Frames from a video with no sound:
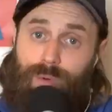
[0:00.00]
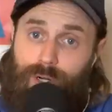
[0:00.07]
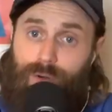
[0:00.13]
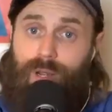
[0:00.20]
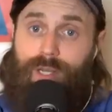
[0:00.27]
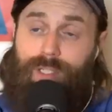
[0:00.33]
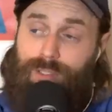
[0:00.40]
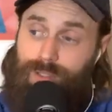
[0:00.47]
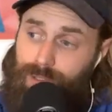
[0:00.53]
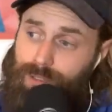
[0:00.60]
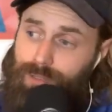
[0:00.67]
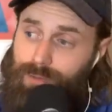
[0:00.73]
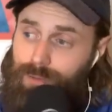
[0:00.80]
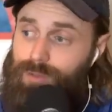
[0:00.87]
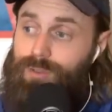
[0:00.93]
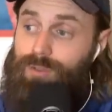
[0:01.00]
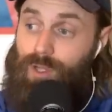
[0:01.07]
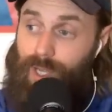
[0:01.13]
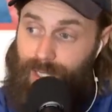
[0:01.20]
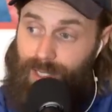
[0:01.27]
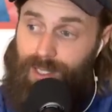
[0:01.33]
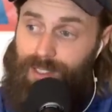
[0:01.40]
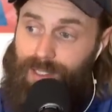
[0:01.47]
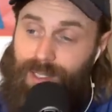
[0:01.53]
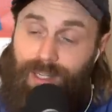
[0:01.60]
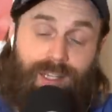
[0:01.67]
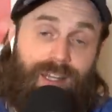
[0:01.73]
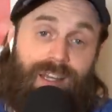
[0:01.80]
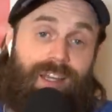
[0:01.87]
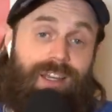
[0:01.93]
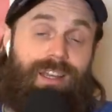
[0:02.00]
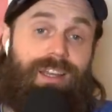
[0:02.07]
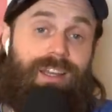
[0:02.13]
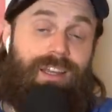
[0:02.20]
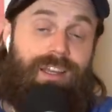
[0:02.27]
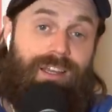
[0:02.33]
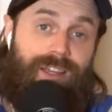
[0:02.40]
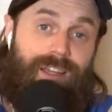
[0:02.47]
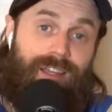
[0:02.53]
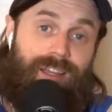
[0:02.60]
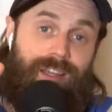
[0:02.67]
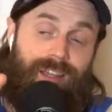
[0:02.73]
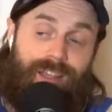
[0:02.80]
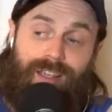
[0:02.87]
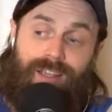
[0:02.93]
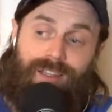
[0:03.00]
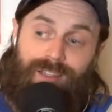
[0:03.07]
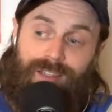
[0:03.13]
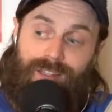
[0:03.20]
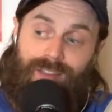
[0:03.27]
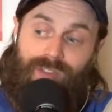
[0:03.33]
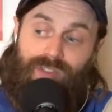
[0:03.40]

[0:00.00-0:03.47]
where credit's due, like he did. He